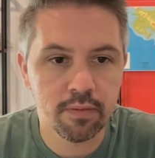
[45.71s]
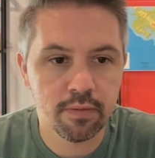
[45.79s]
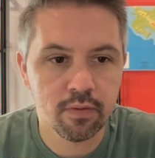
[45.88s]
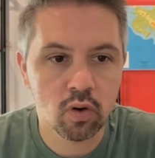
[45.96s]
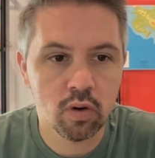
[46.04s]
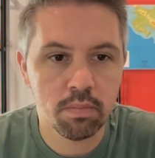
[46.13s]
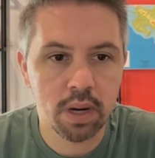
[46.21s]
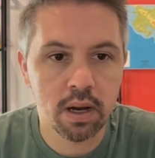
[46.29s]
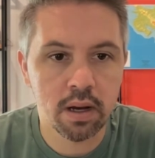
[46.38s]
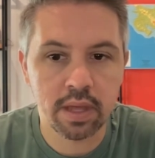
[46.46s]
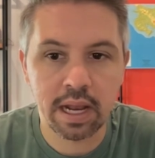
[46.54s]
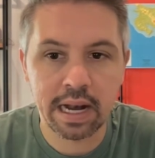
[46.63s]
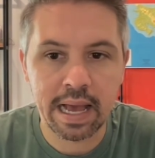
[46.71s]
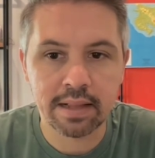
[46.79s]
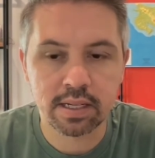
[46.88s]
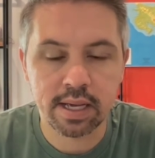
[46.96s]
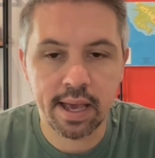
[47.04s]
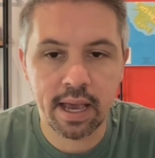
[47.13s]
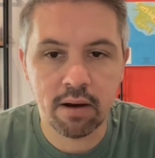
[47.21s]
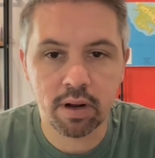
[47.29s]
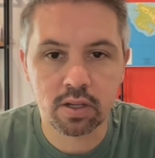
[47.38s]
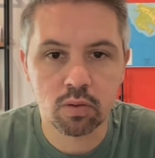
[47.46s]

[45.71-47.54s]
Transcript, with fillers: from uh, the Atlanta area.